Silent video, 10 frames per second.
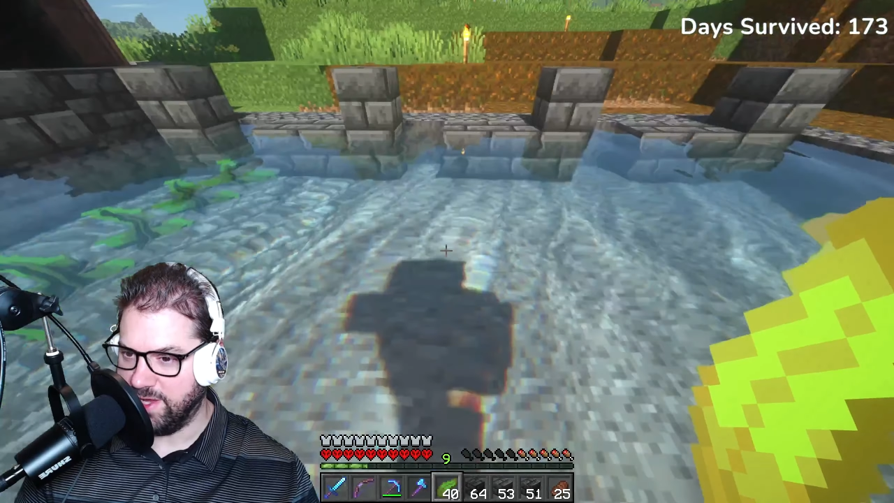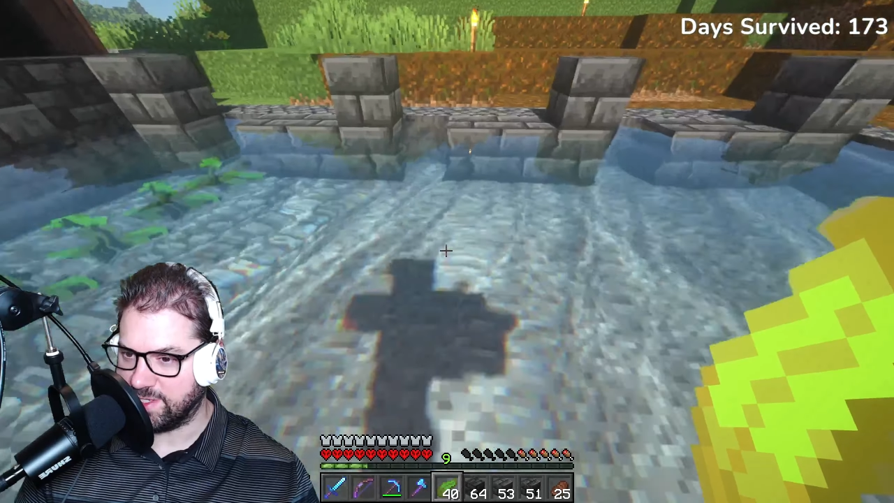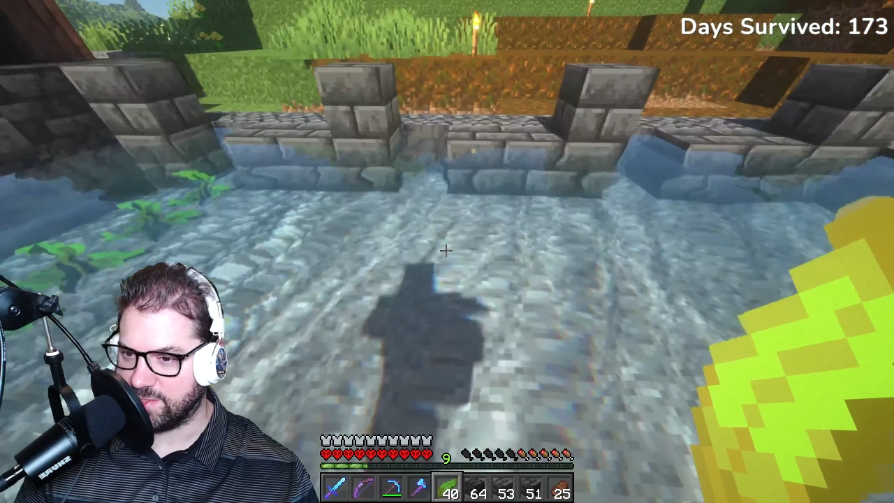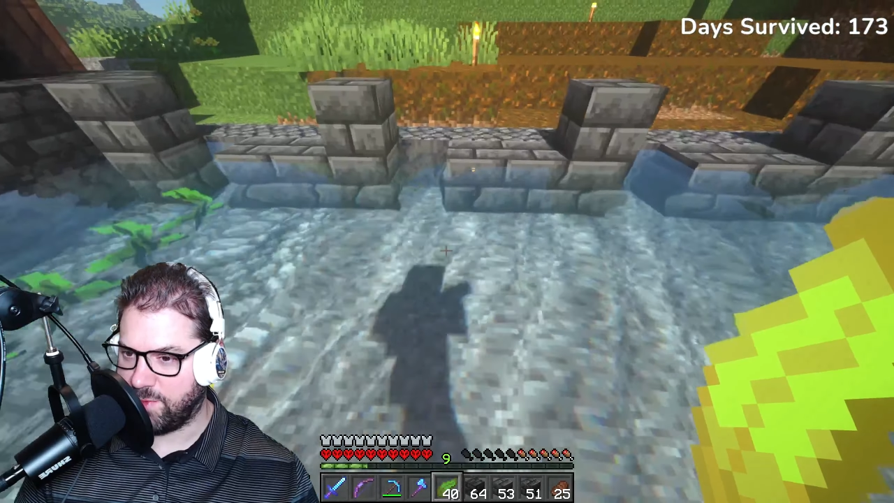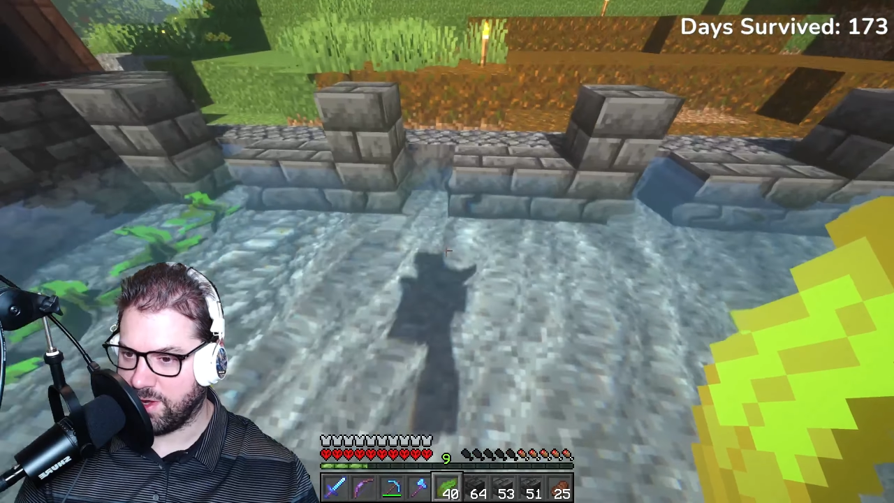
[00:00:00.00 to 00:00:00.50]

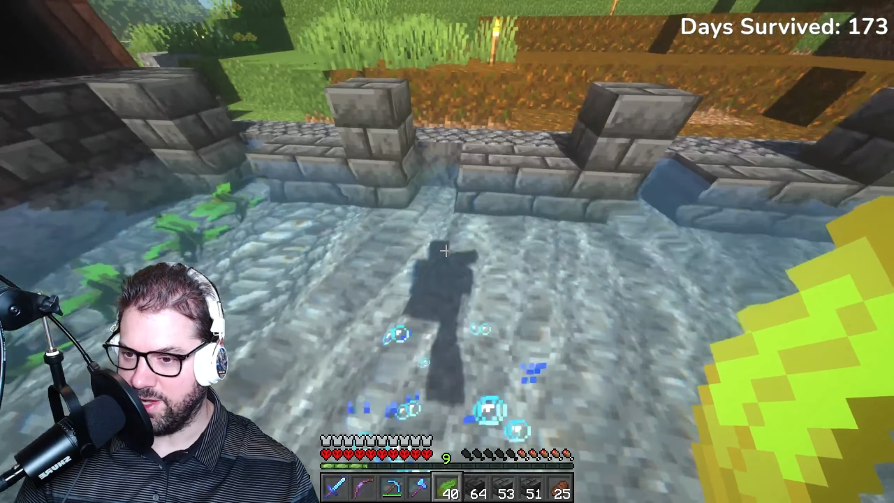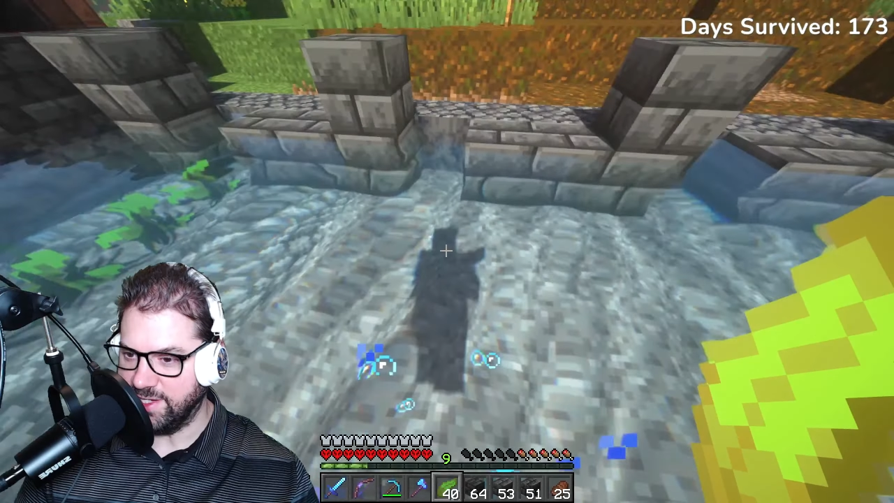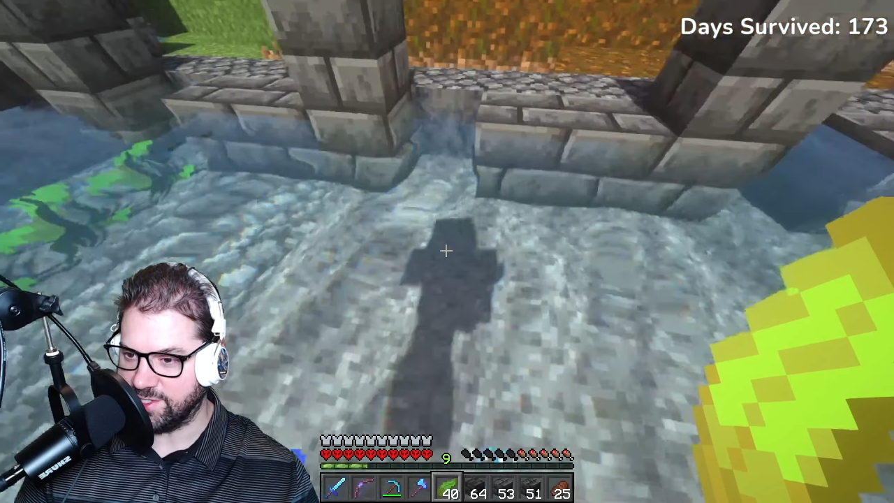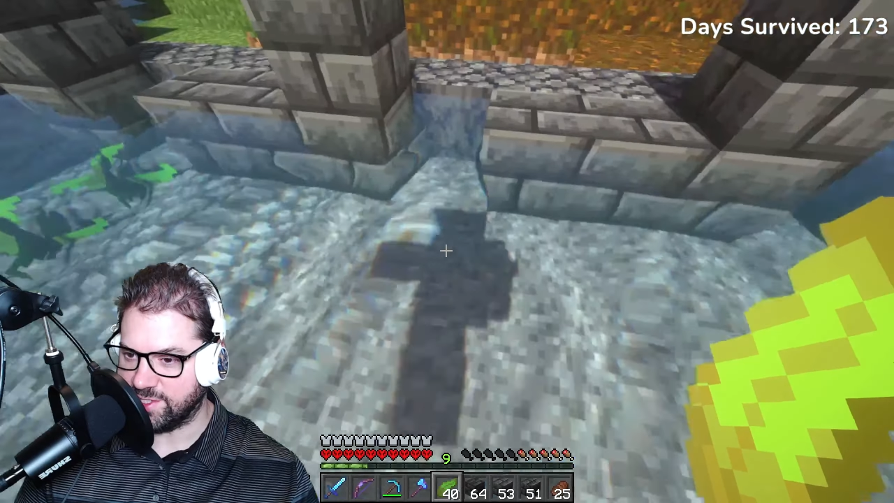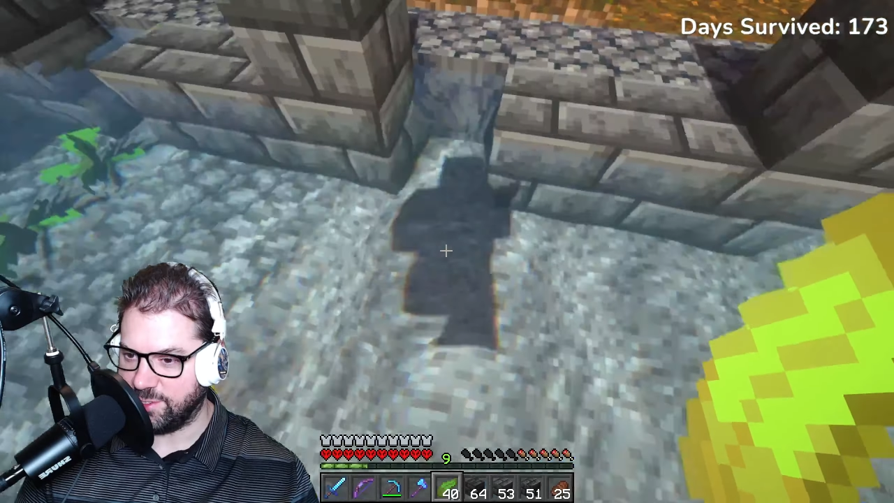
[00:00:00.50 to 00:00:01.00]
smart
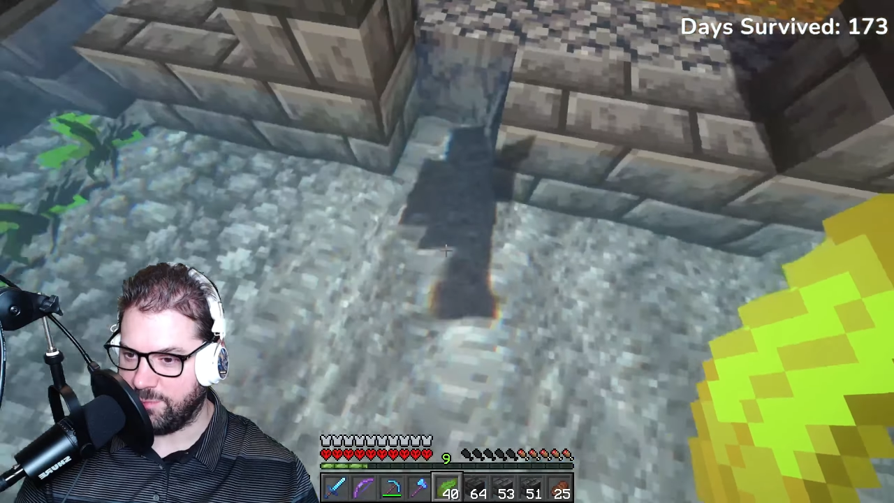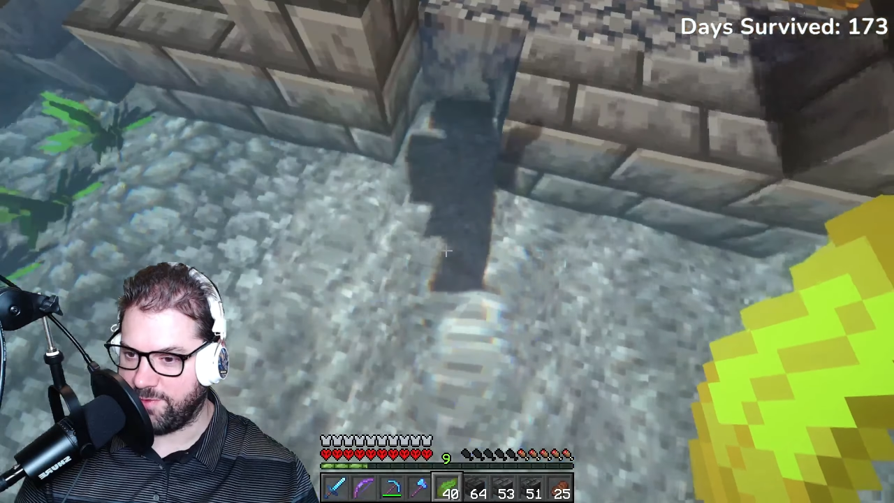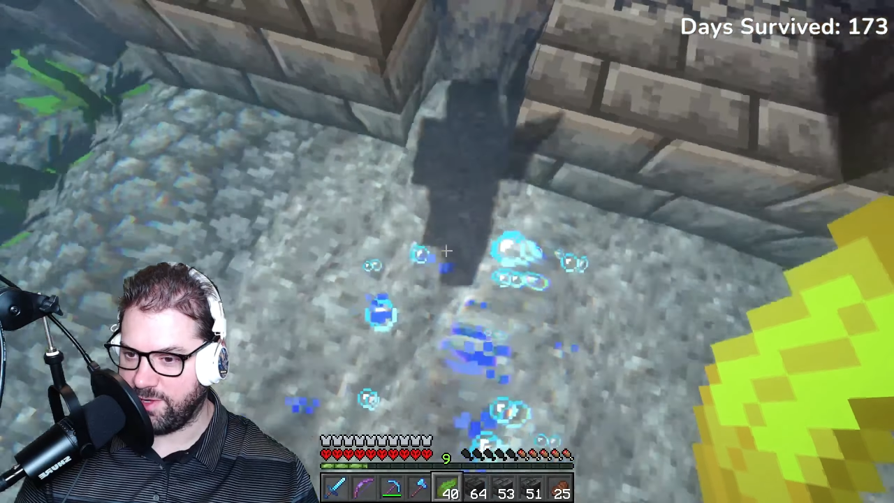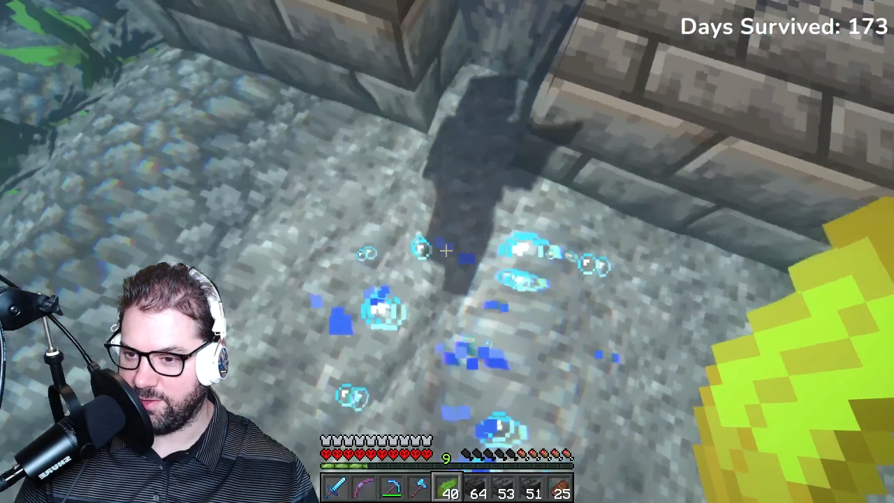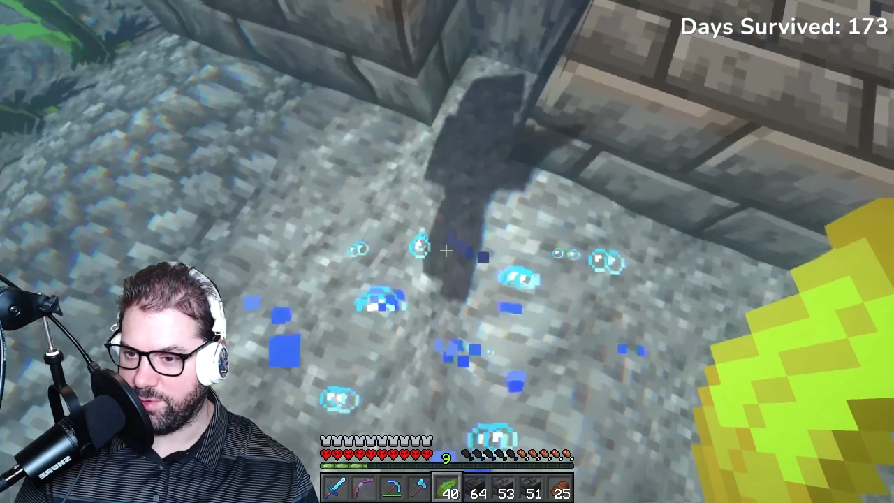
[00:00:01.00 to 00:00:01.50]
is slow
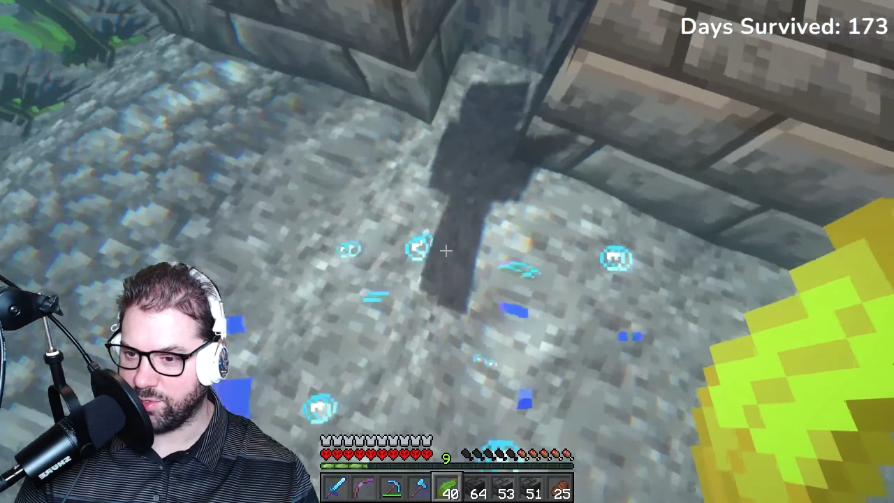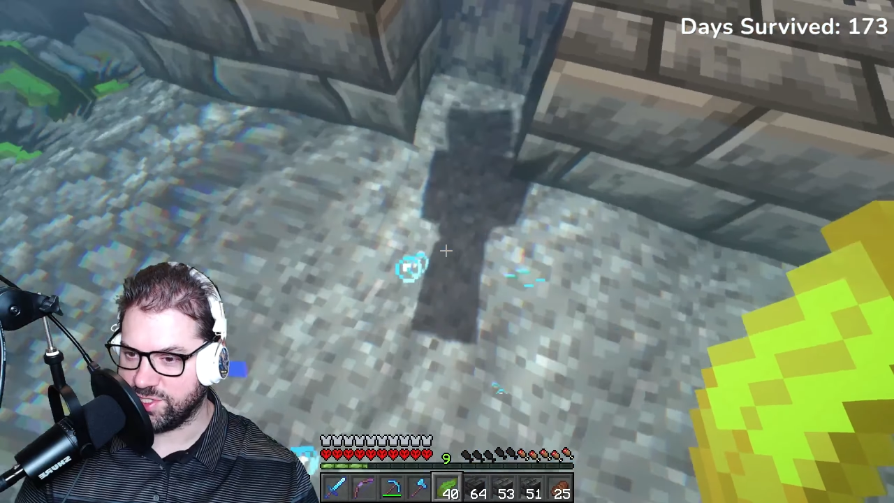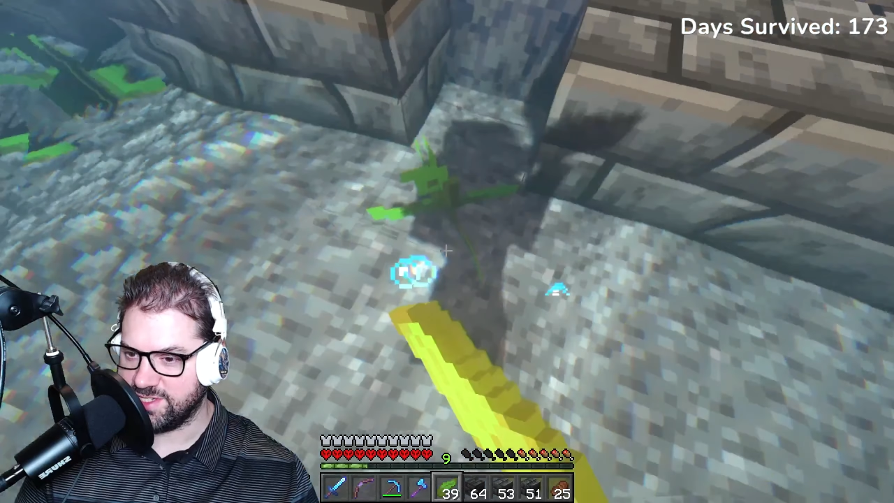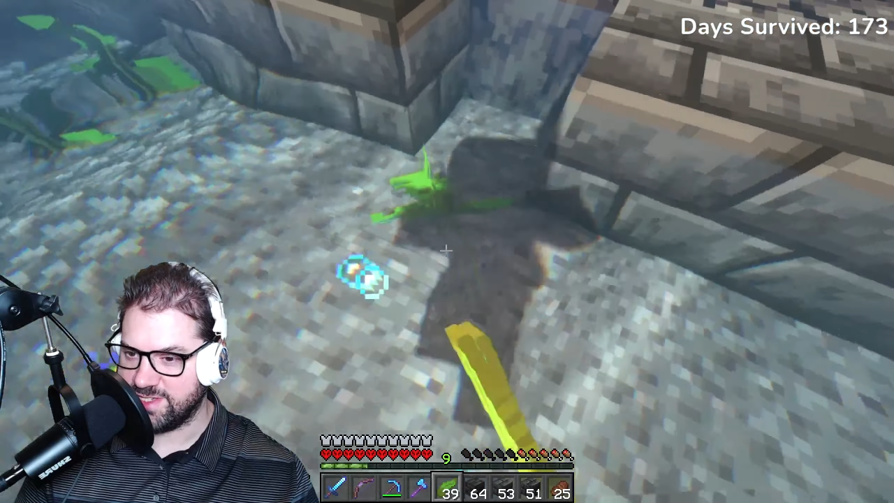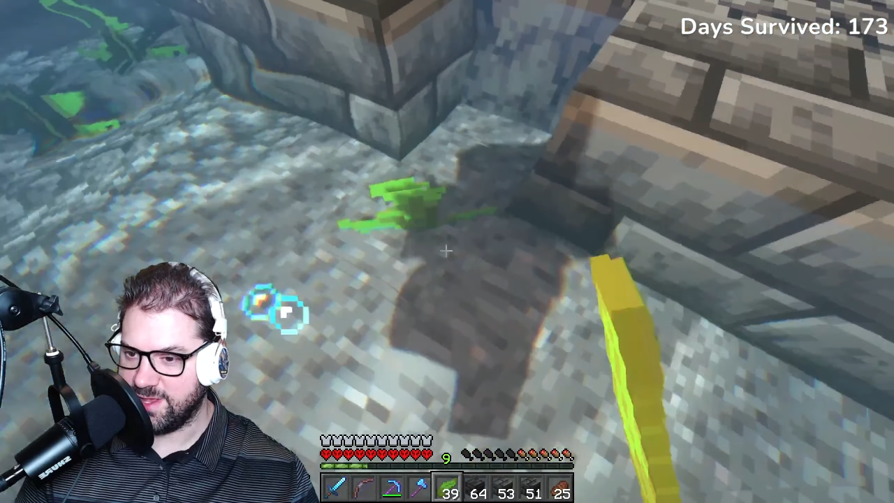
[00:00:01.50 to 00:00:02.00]
falling
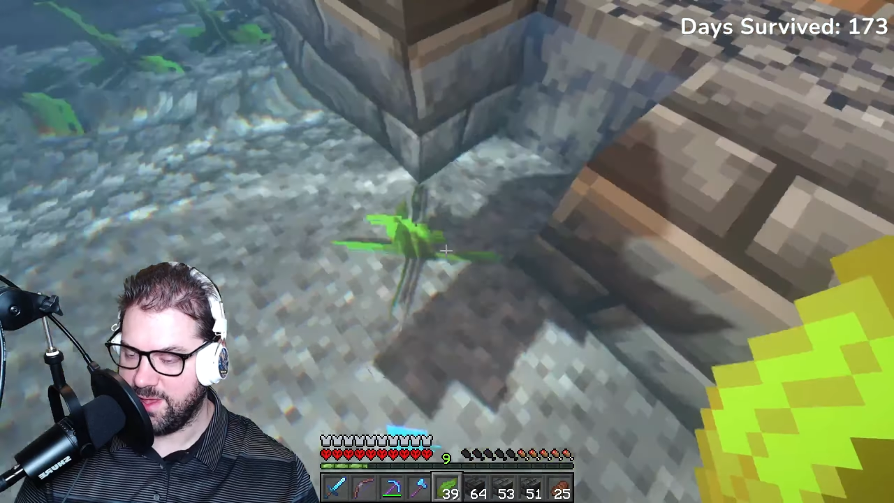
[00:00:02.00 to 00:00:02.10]
potions.